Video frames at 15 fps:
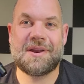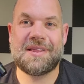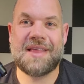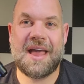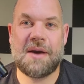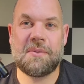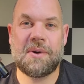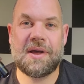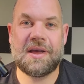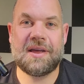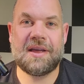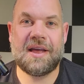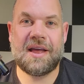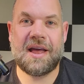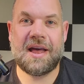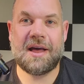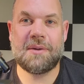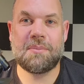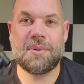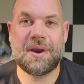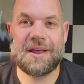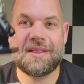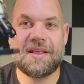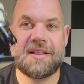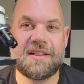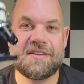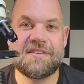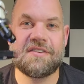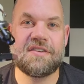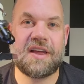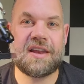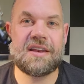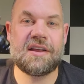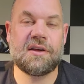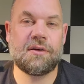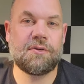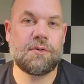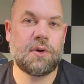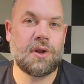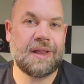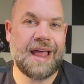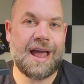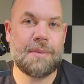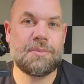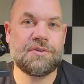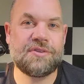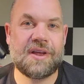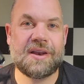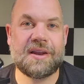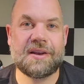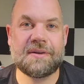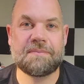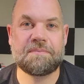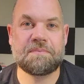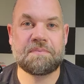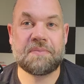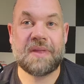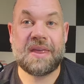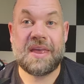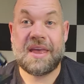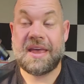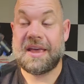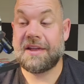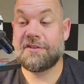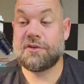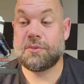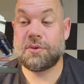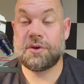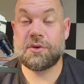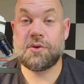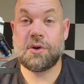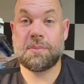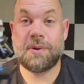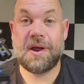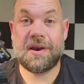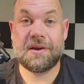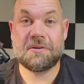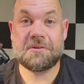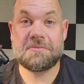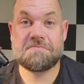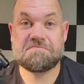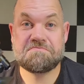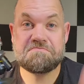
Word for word: it that way, uh, but I think this is ideal for a lab setting. It's a really cool product.